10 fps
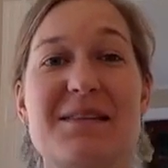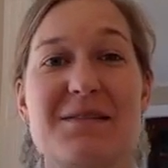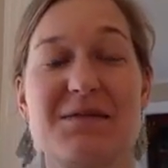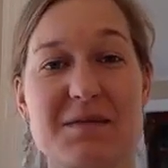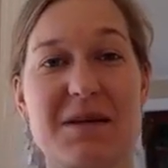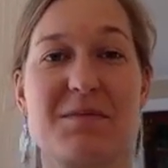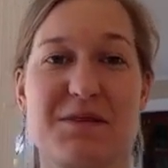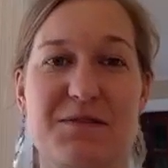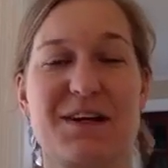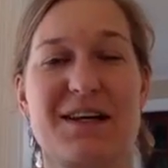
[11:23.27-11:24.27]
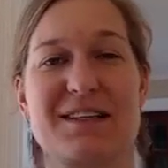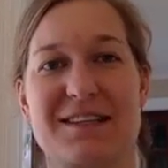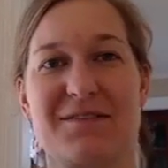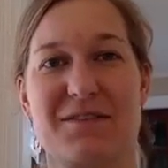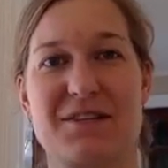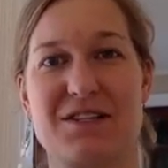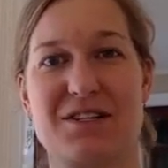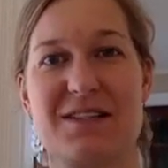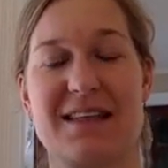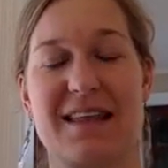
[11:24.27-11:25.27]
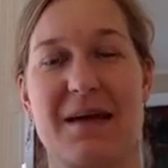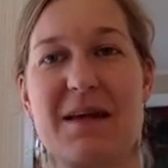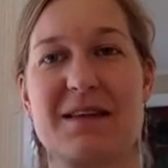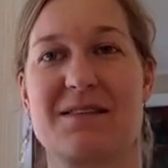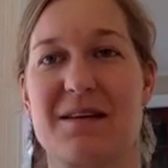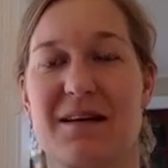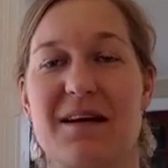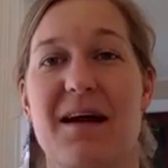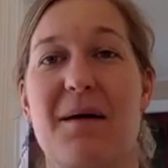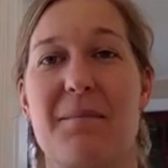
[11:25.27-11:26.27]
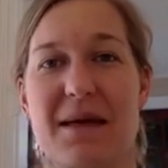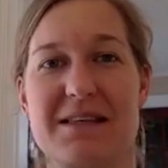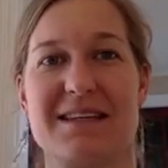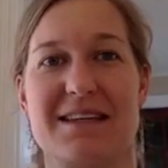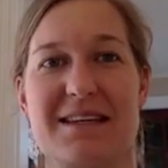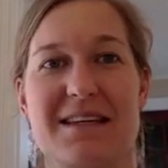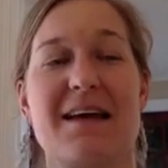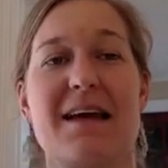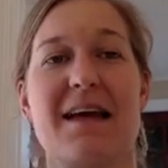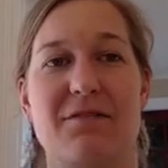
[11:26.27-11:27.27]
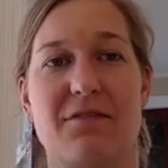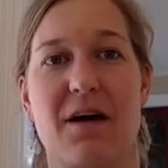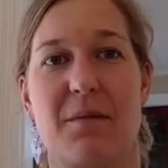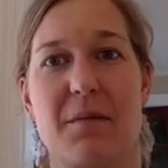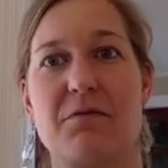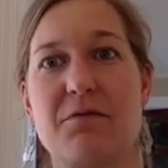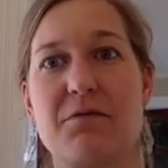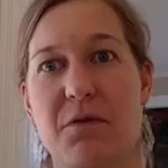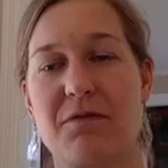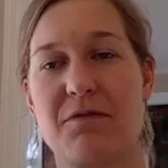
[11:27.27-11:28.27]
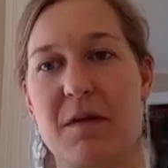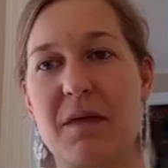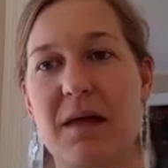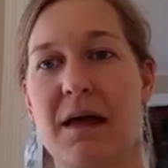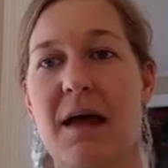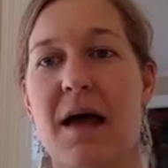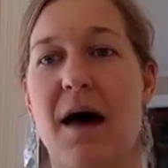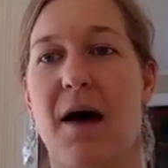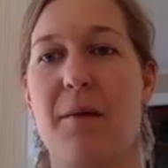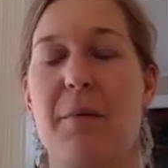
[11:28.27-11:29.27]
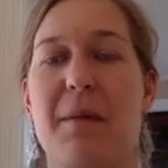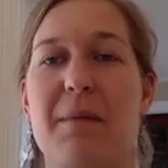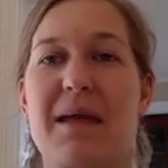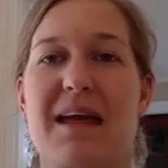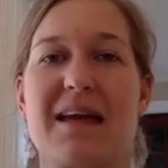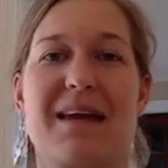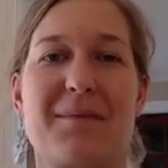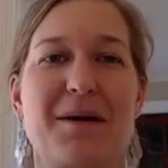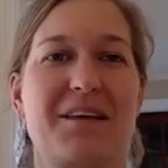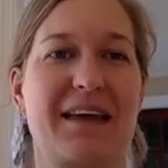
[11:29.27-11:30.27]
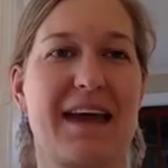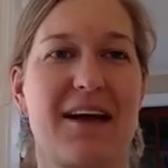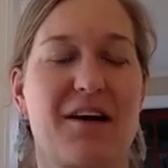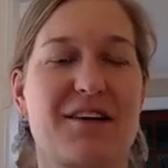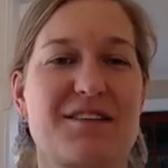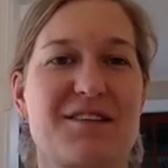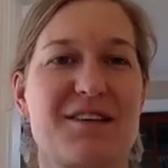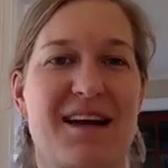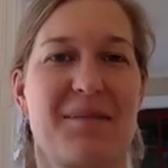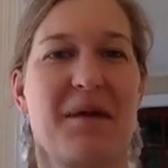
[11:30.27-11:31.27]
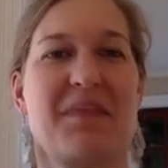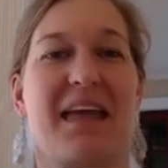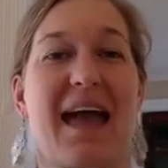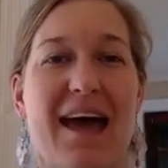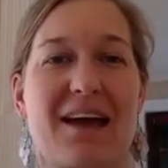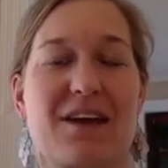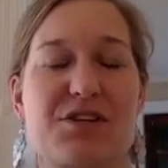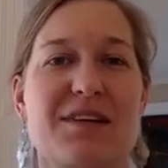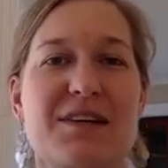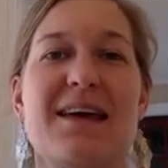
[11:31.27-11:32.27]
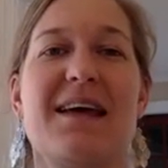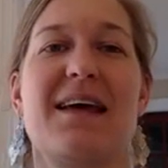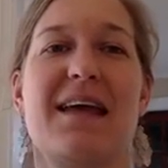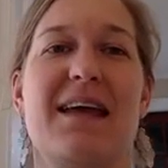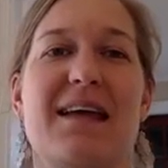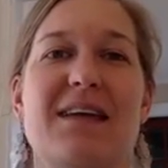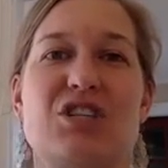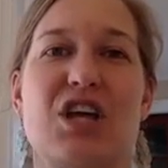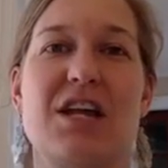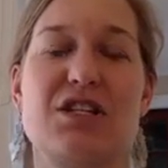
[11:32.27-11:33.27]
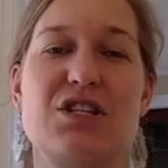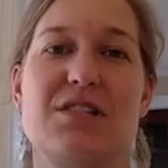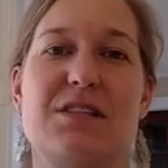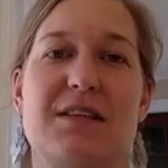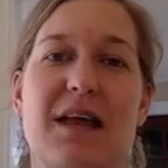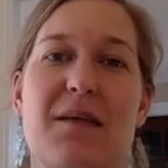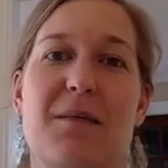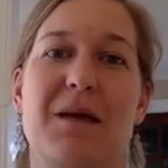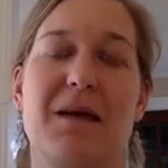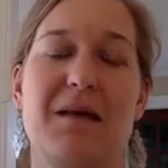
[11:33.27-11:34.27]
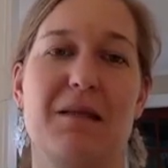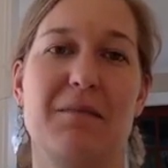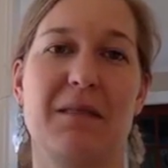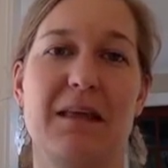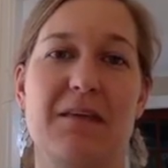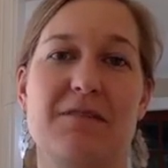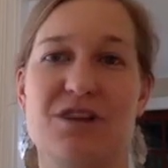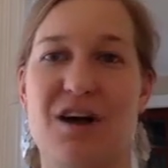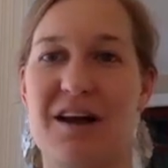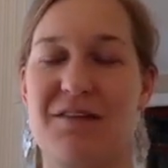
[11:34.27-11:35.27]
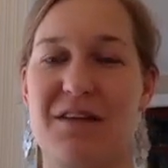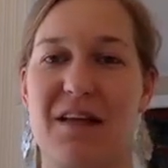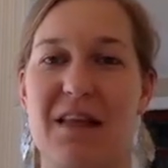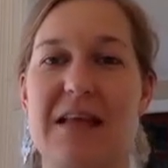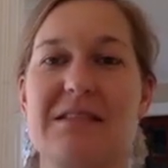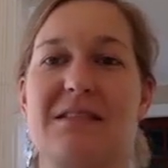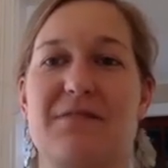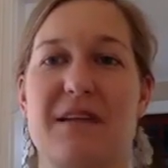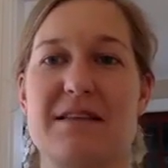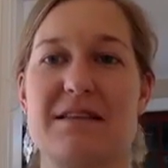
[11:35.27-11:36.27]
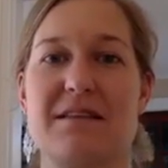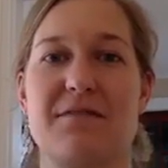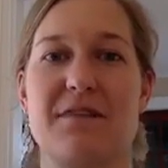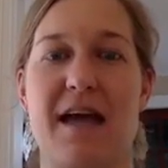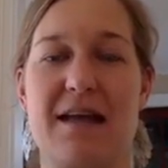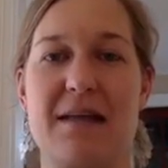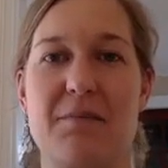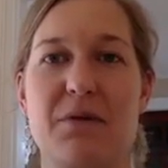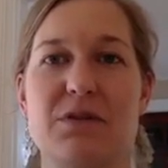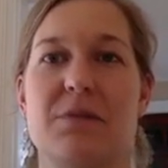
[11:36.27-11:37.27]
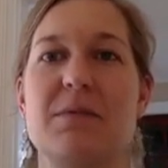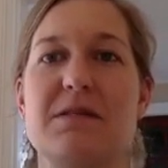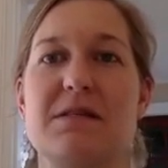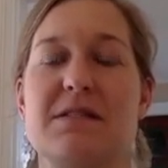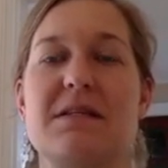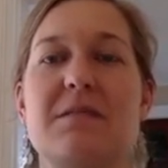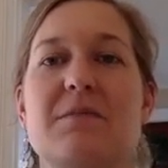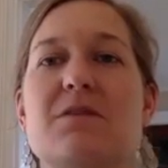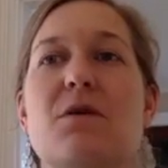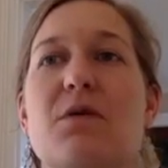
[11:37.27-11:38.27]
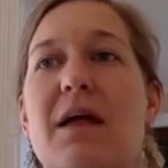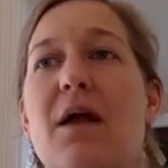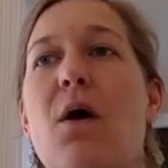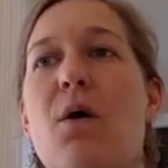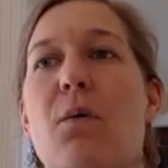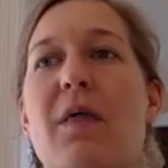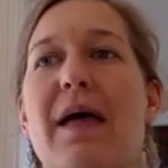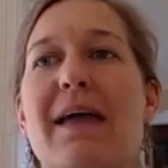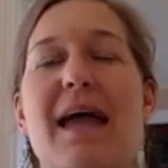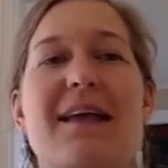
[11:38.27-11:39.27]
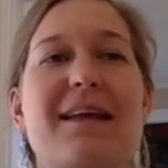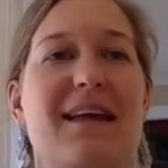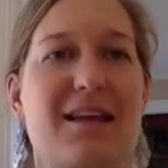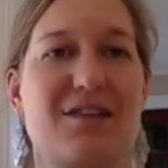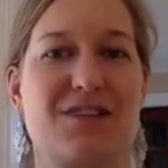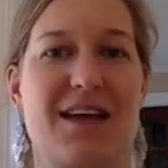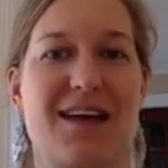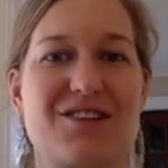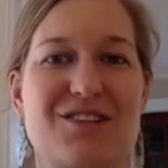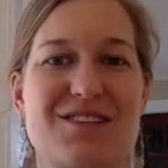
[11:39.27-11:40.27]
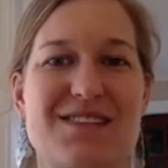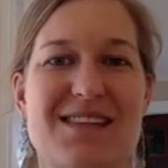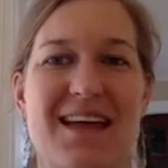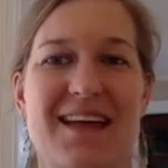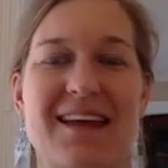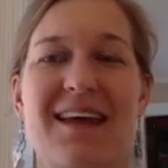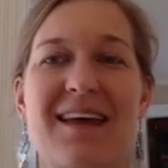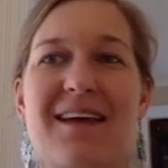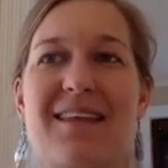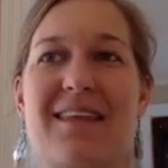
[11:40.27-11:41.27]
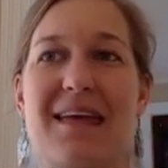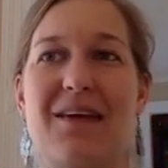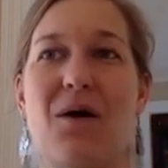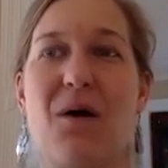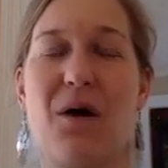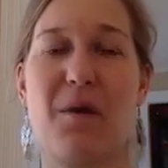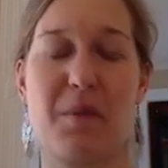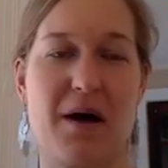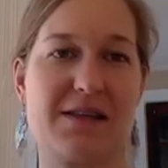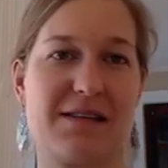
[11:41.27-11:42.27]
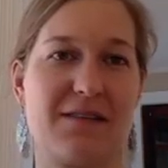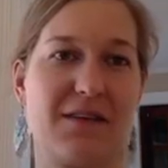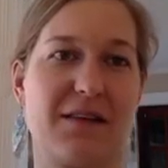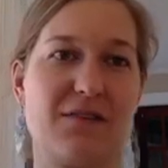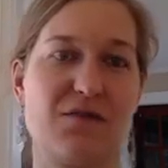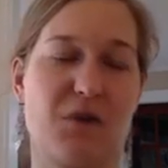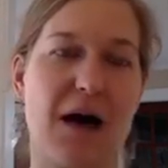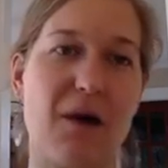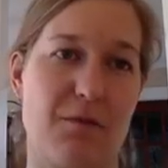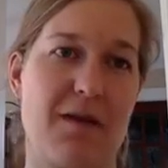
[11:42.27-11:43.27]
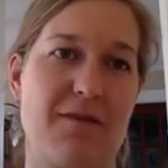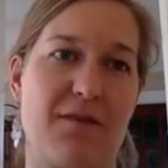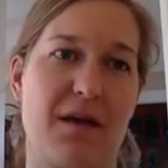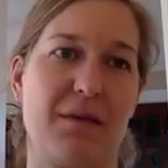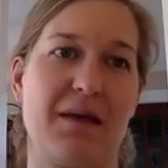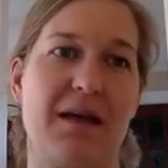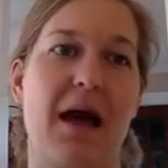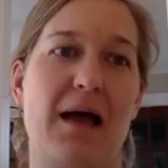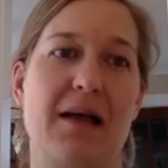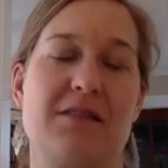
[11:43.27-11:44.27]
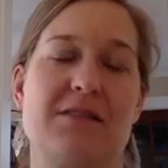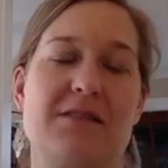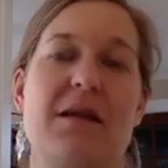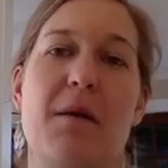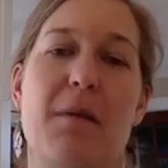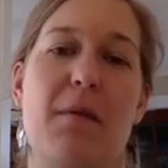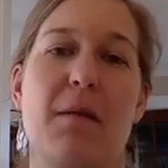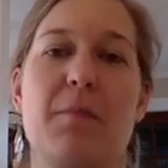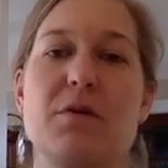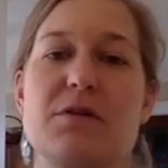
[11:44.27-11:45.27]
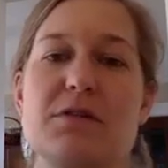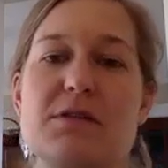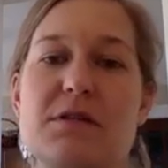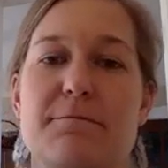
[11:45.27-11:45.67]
sometimes you forget to leave your dishes, and that makes a messy environment for the family. By making it not about the character and about the action, it changes the dynamic. It leaves Johnny feeling less defensive, and it builds up his esteem to know that, oh, well, I can engage in actions that are positive and do help my family. It's not about my person.